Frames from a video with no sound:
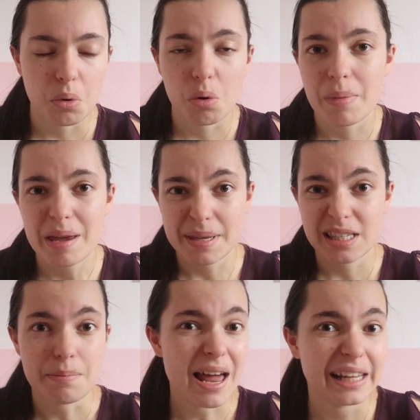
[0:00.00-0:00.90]
or maybe
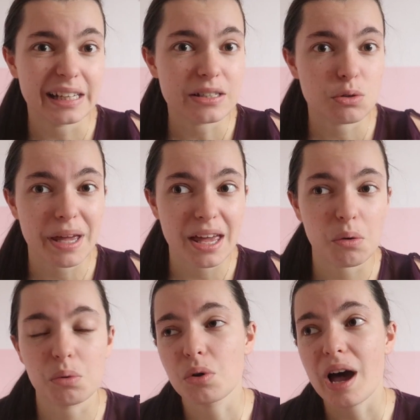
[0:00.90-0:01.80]
smelling a little bit,
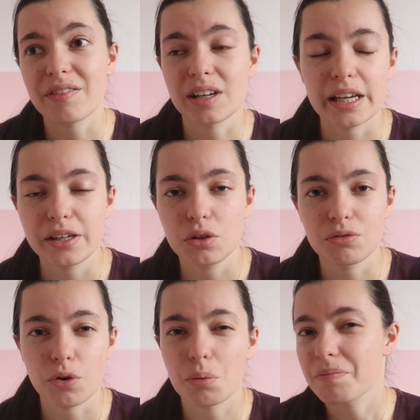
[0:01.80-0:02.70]
or not having clean
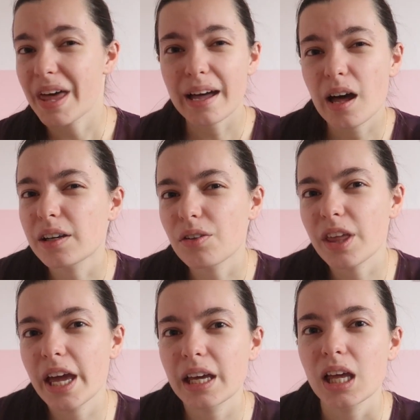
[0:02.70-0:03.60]
uniform, that kind of
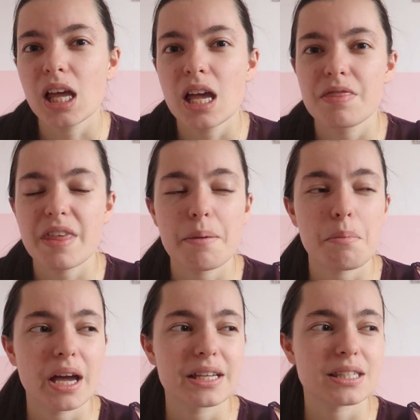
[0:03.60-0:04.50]
thing? They
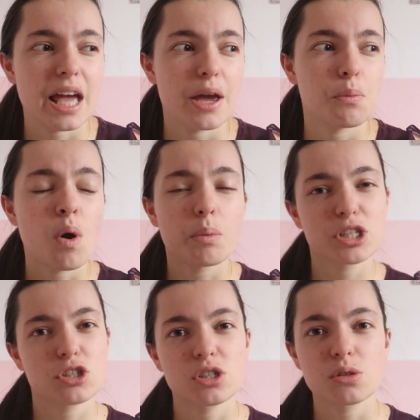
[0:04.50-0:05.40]
might say, what
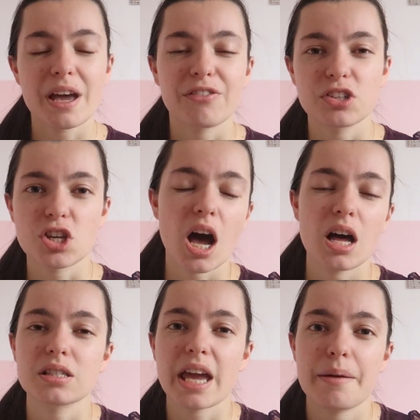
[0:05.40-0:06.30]
would you do if a
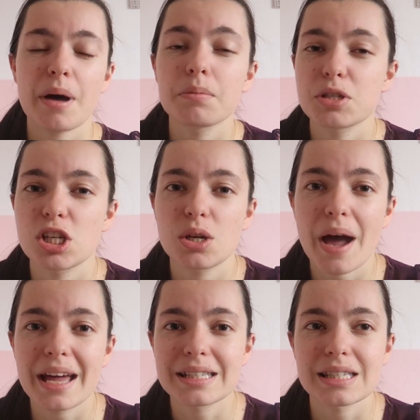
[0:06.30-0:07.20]
child came up to you
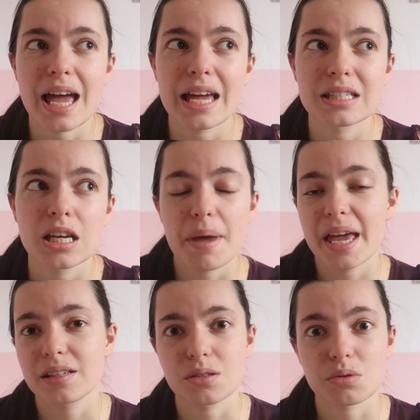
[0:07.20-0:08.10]
and said,
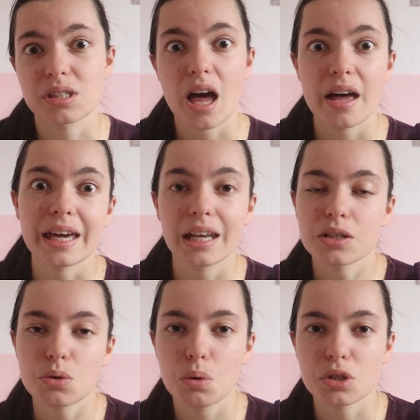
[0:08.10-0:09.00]
Miss or Sir, can
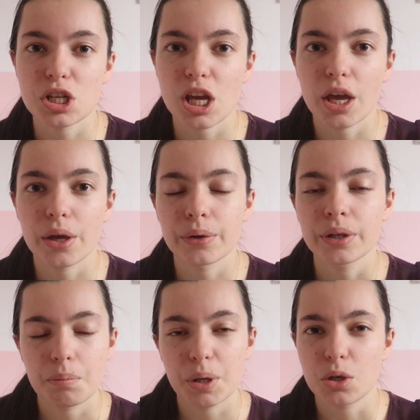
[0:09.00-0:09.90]
I talk to you?
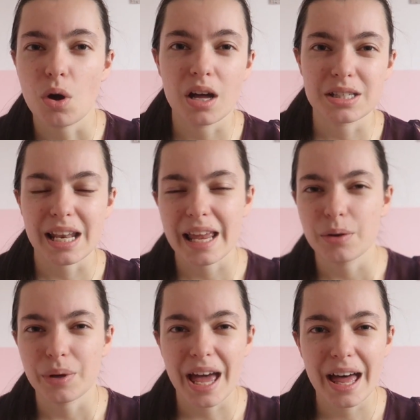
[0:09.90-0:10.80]
But you can't tell
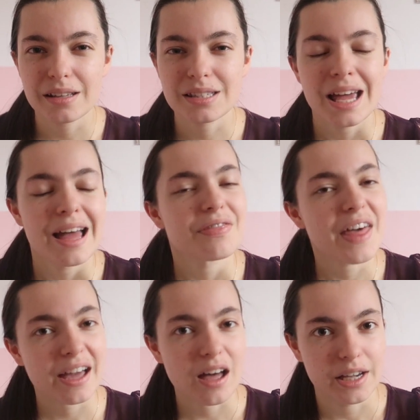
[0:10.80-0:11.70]
anyone else,
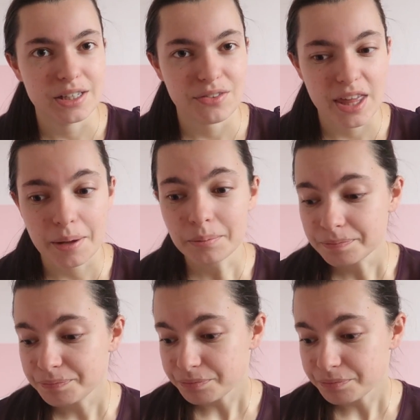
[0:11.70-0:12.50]
that kind of thing.